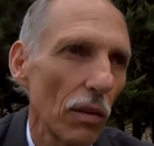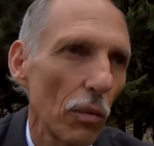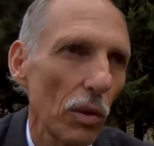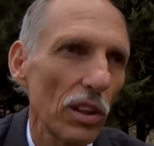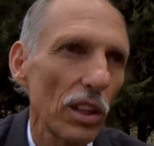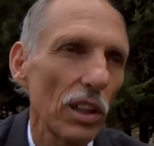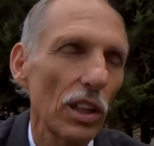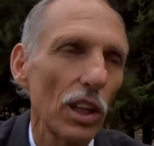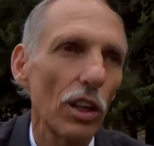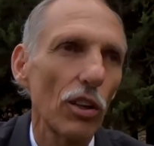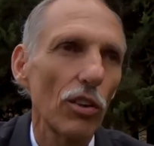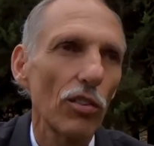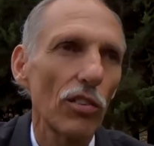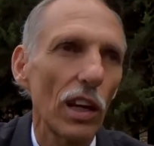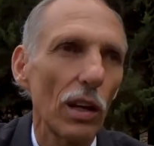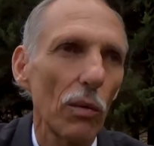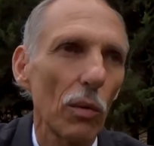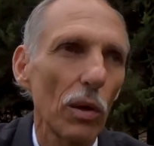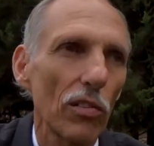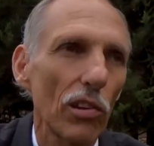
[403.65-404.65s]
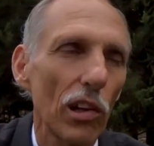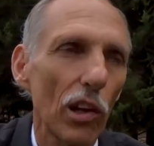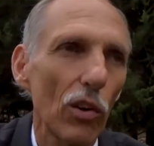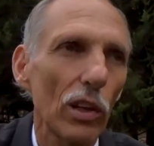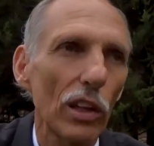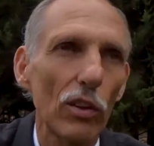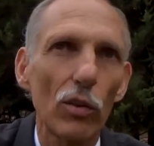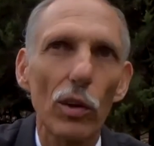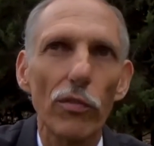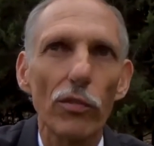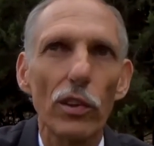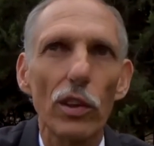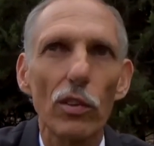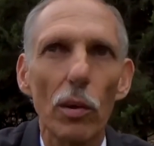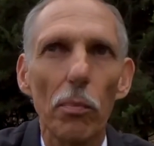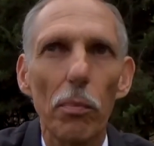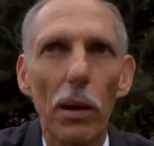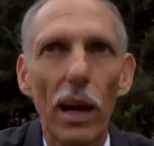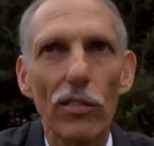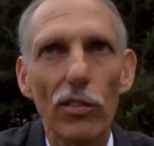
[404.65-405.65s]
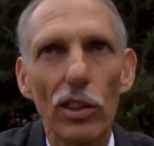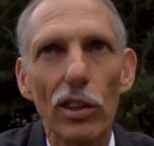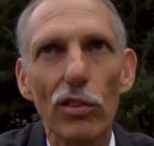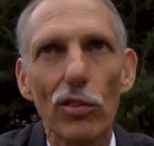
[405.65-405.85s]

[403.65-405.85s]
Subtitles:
with the years that it would slowly drift into past